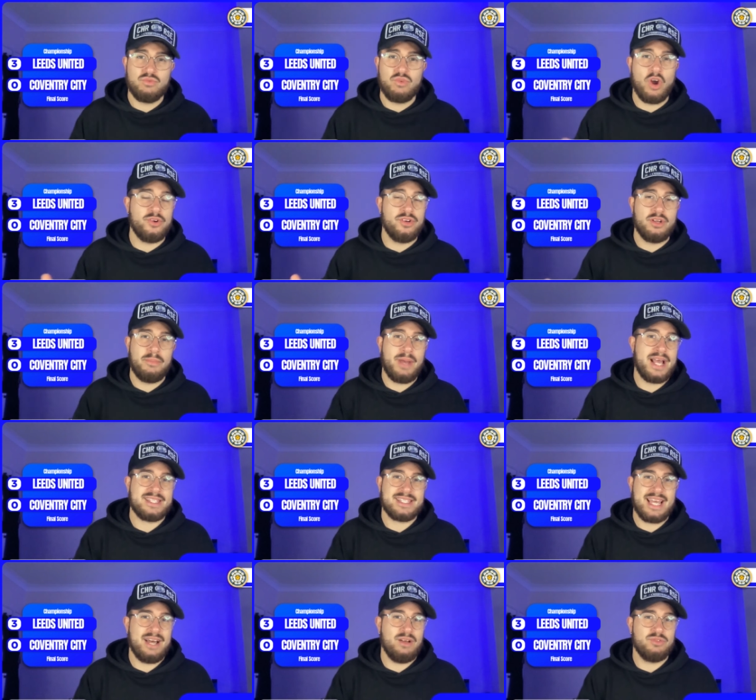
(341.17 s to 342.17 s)
Rodon, and
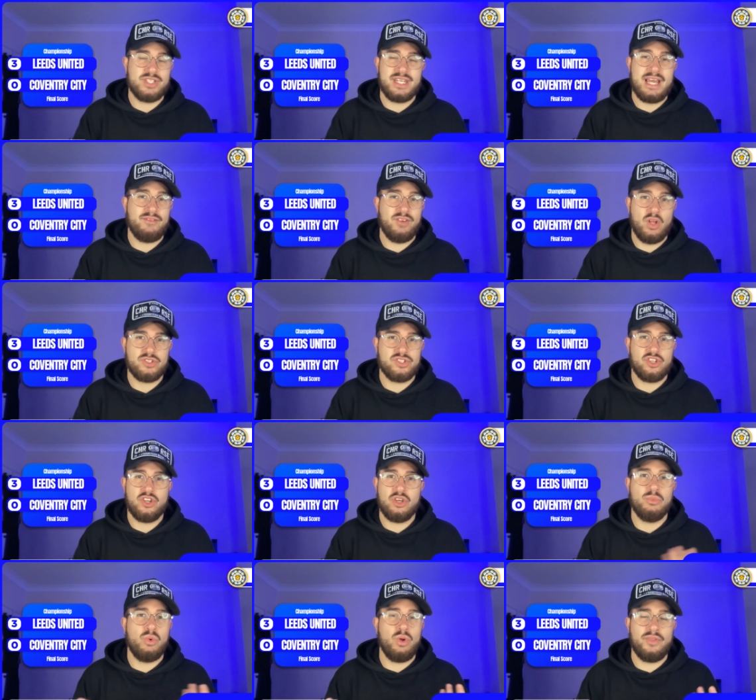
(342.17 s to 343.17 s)
Pascal didn't have lots to
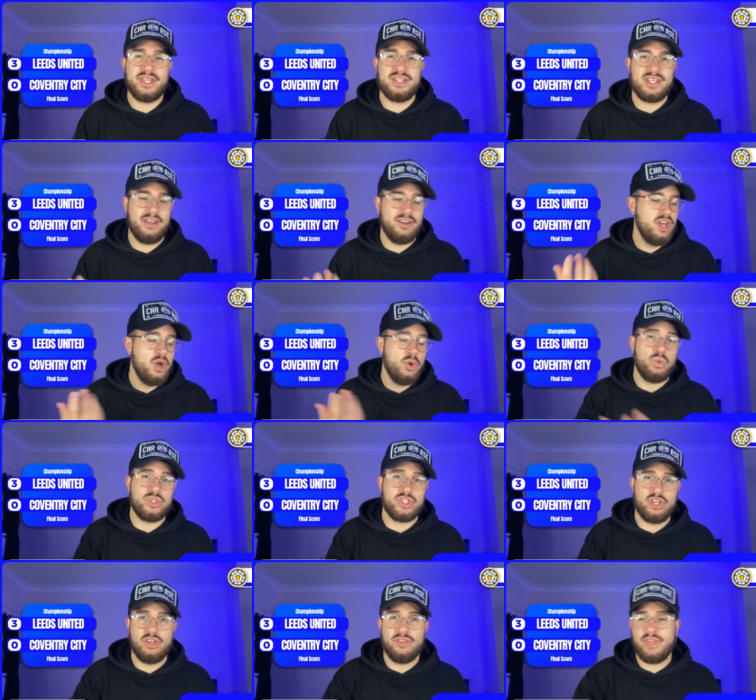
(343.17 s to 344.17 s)
do, but what they done
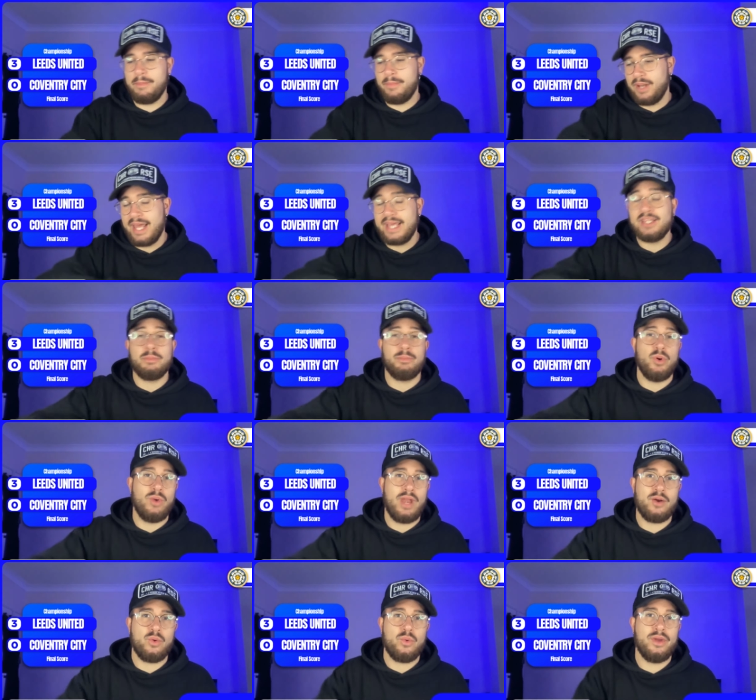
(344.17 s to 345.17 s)
was good. They played the
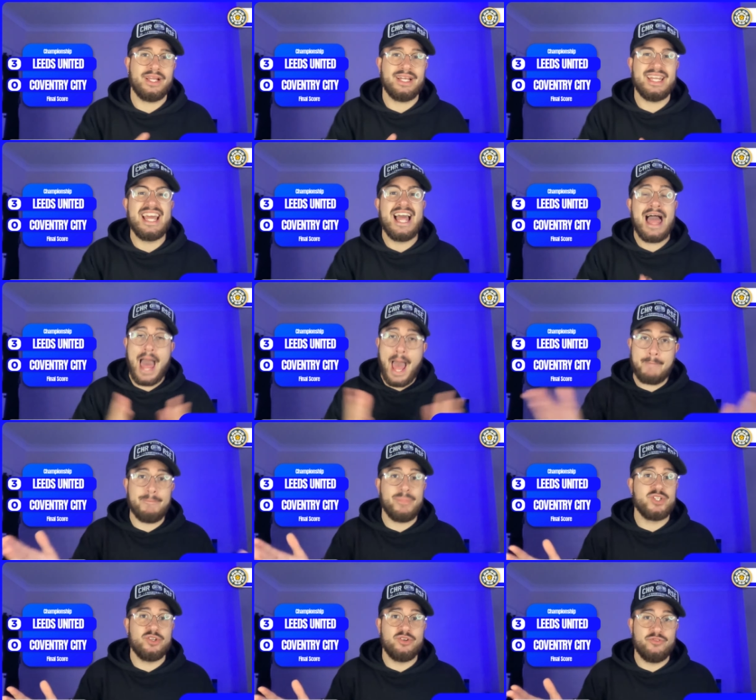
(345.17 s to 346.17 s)
ball out quickly.
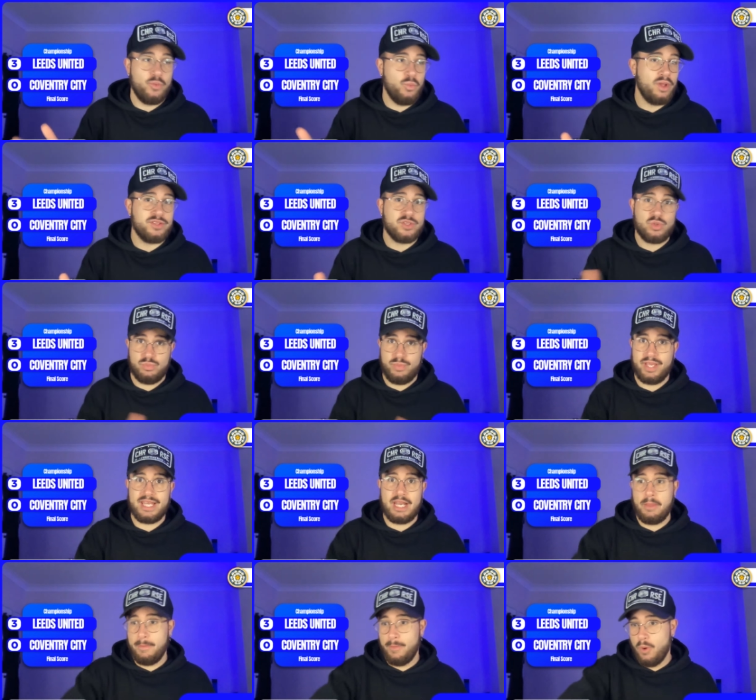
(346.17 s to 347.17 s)
Ampadu, for once, was
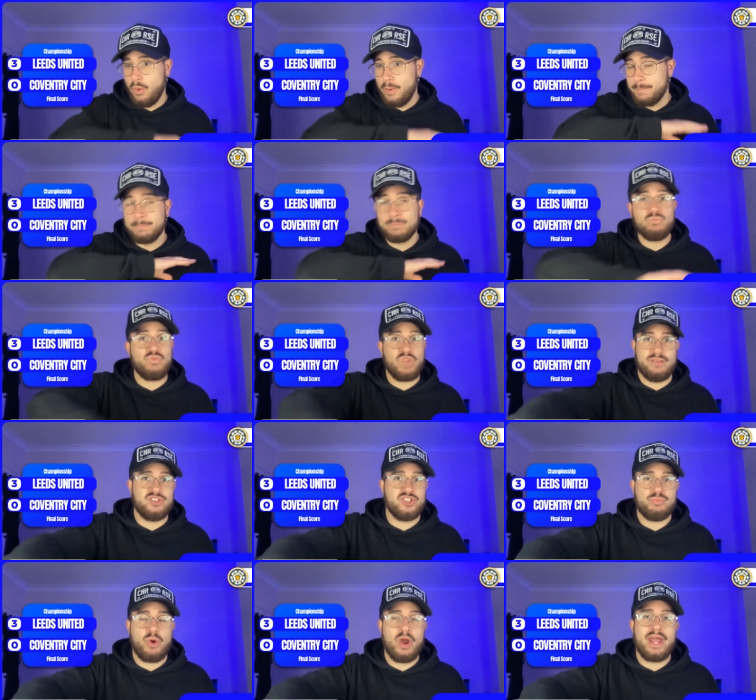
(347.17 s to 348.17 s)
picking up the ball and and
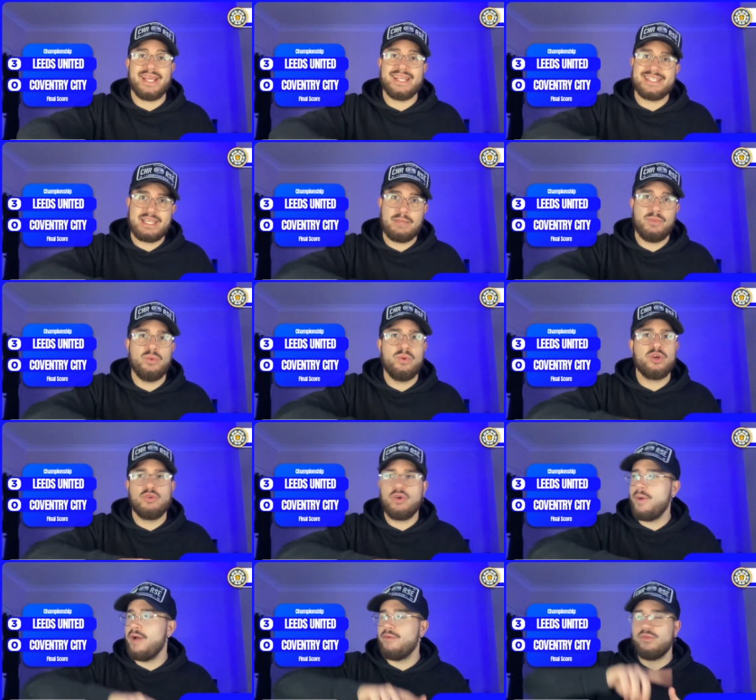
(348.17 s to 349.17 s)
spraying it. Similar with
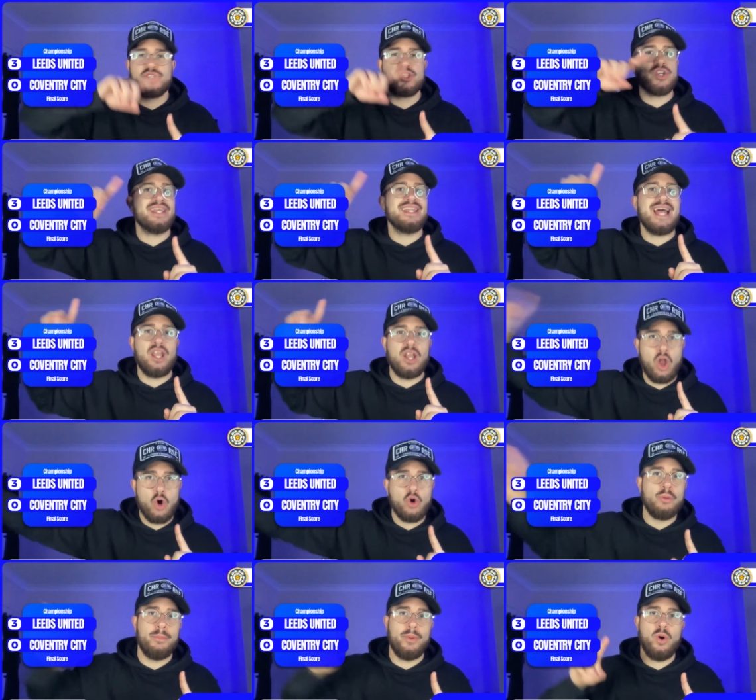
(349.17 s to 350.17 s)
Gruev, we're seeing that
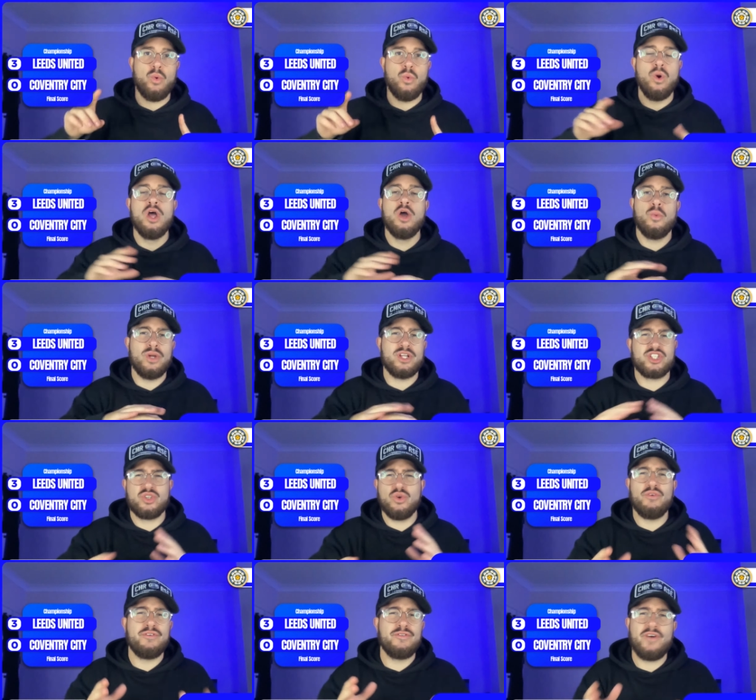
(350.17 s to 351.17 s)
long ball, which
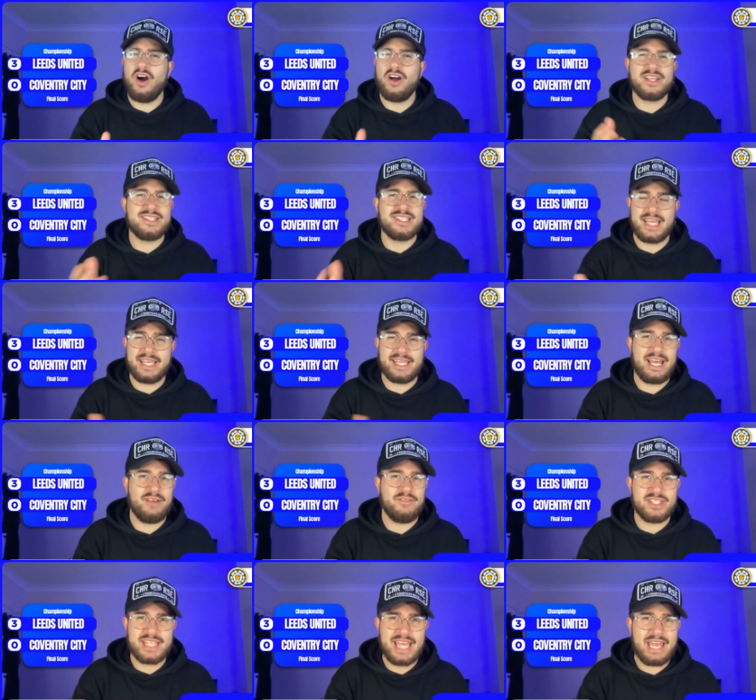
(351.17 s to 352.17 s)
sort of Farke has taken out
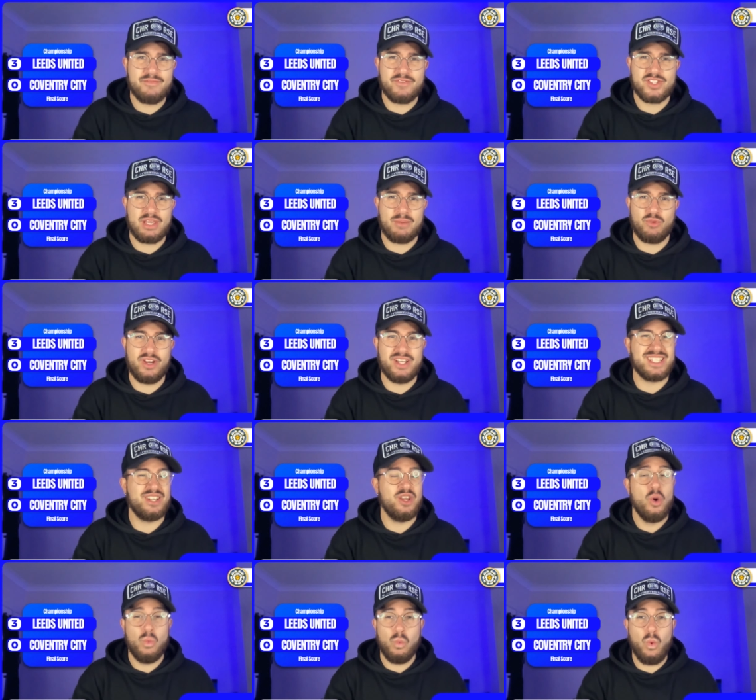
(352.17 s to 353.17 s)
of his game for some
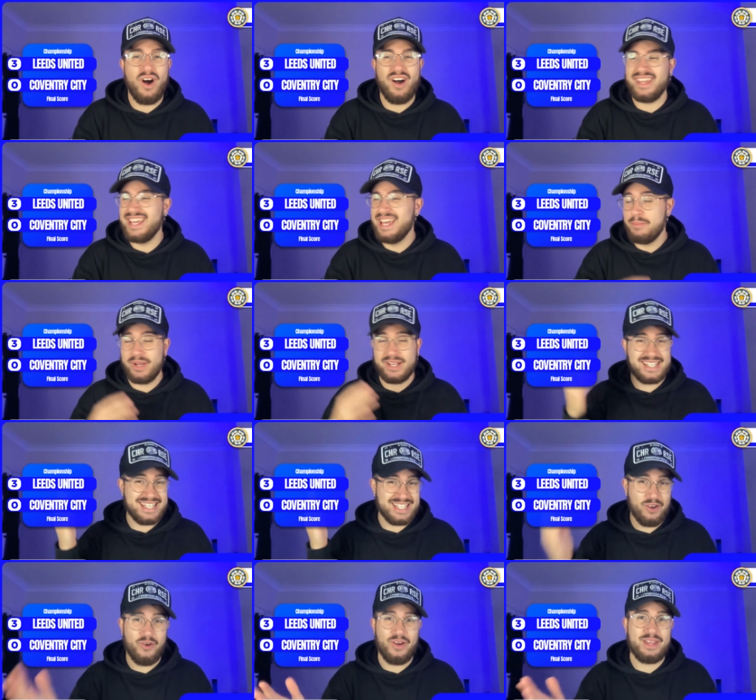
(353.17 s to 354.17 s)
reason. Why? Because he
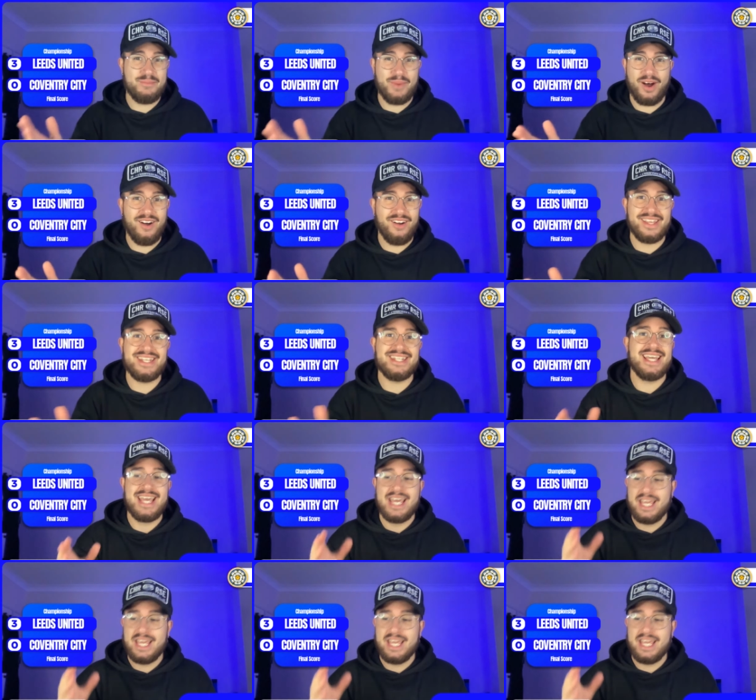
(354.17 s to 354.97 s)
got in behind.